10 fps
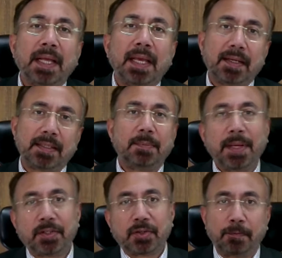it is a
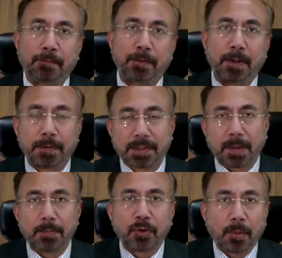mix of uh,
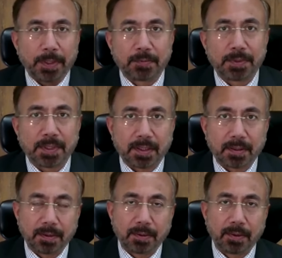some topics which are
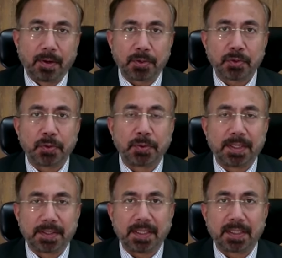not so
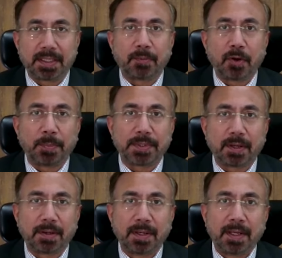easy, and some topics
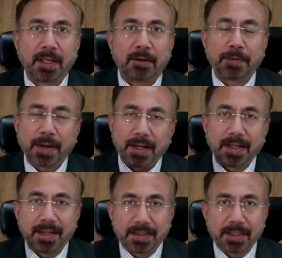are fairly
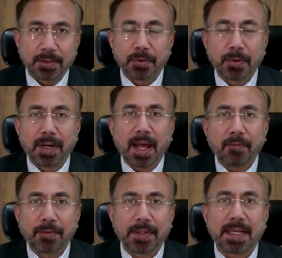easy. So on an
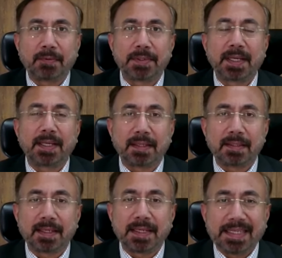average, I would say that it's
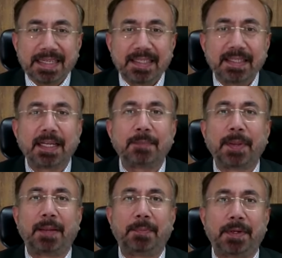an easier
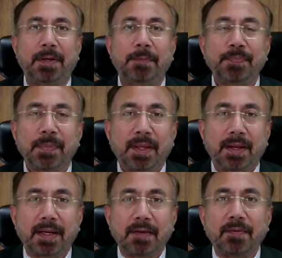paper,
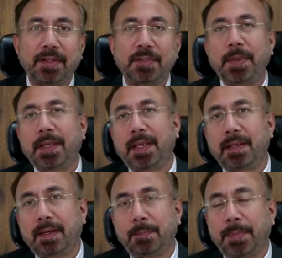relatively speaking,
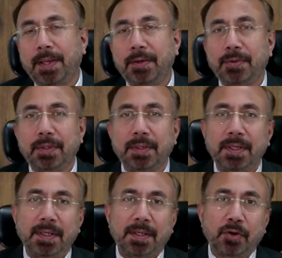compared to the
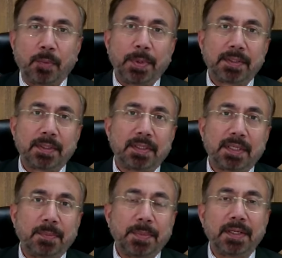topics in
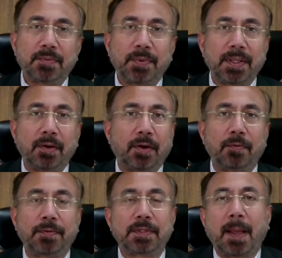some years where a lot of
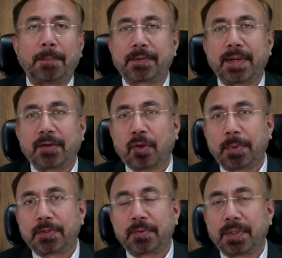abstract
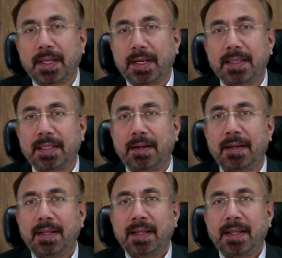topics were there, and then